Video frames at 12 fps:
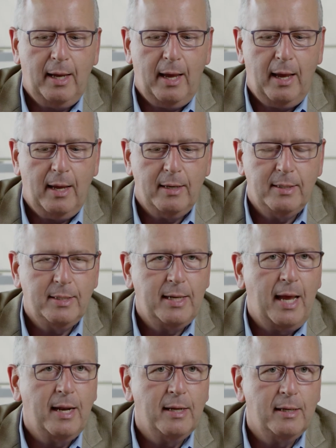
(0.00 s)
and
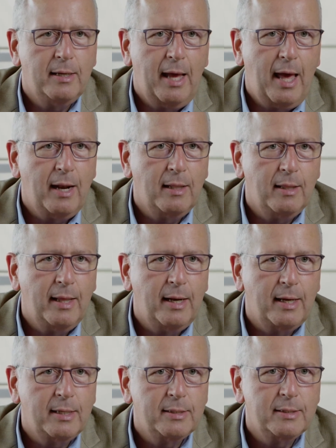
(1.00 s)
data
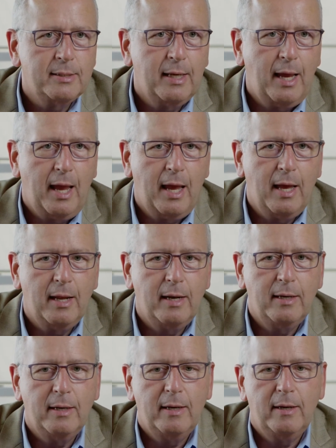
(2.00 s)
analytics
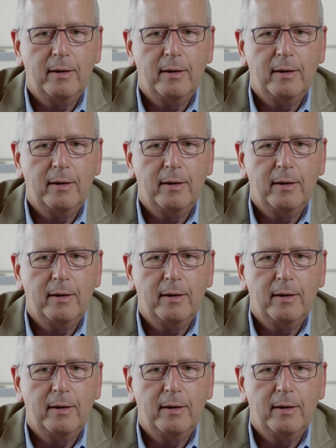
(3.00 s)
and